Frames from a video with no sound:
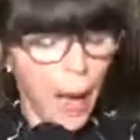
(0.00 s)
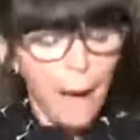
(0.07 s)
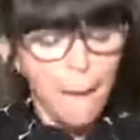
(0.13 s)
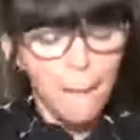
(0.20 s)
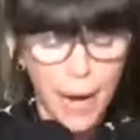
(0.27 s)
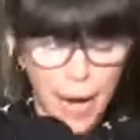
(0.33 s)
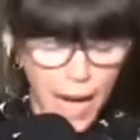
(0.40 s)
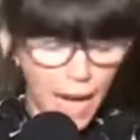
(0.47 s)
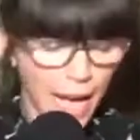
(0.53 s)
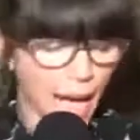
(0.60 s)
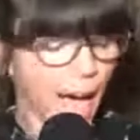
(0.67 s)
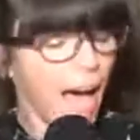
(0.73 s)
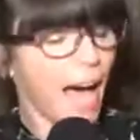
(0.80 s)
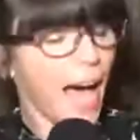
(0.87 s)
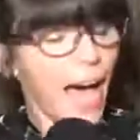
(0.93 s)
My
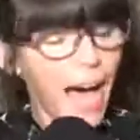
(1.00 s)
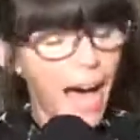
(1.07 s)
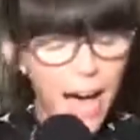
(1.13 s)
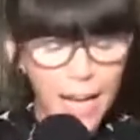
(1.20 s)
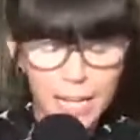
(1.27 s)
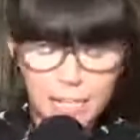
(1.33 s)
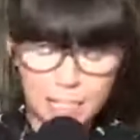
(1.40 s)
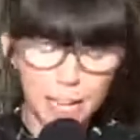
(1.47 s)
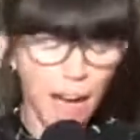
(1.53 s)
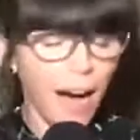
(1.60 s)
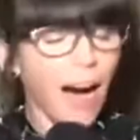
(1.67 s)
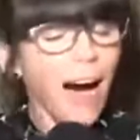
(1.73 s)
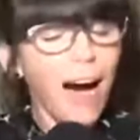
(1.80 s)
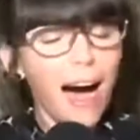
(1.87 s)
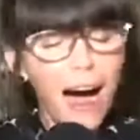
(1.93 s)
hands
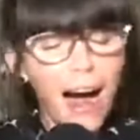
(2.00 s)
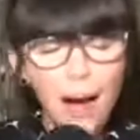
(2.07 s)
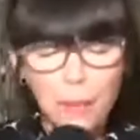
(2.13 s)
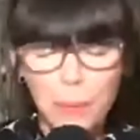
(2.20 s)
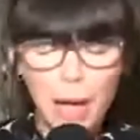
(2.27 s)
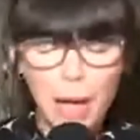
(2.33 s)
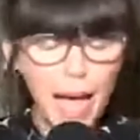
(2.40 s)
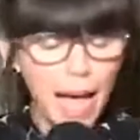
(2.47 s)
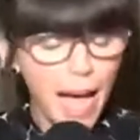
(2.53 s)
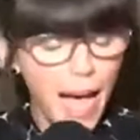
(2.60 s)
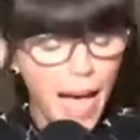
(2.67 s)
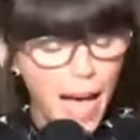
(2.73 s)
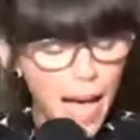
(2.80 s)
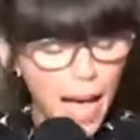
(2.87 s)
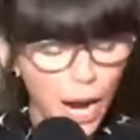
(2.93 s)
are
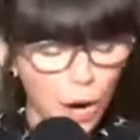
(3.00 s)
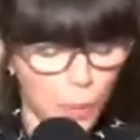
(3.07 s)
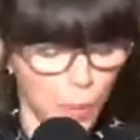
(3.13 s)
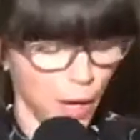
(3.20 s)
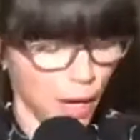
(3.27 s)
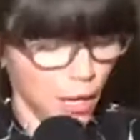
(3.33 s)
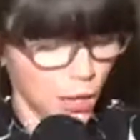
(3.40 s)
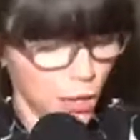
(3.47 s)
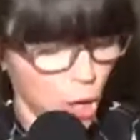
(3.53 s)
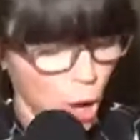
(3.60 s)
bare, but